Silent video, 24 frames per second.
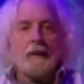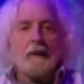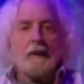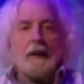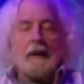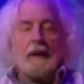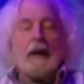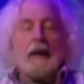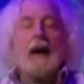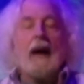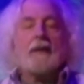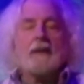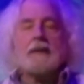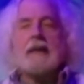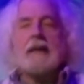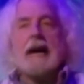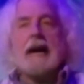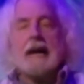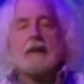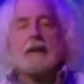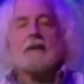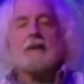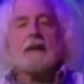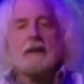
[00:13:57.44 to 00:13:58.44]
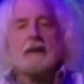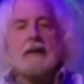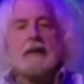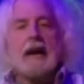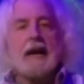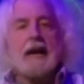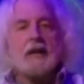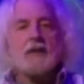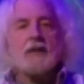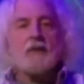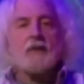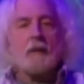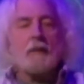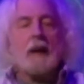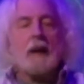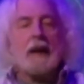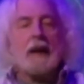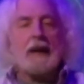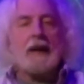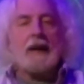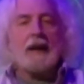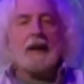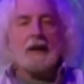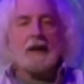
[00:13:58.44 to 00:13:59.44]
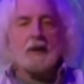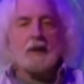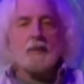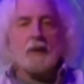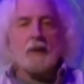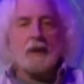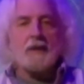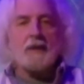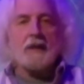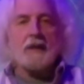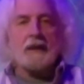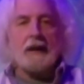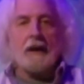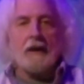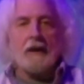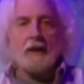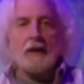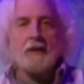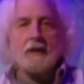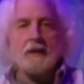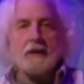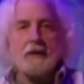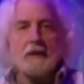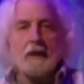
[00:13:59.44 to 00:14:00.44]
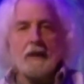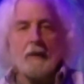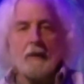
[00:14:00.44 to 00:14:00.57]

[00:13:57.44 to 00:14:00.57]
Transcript: Yeah, the dance from Bachianas Brasileiras No.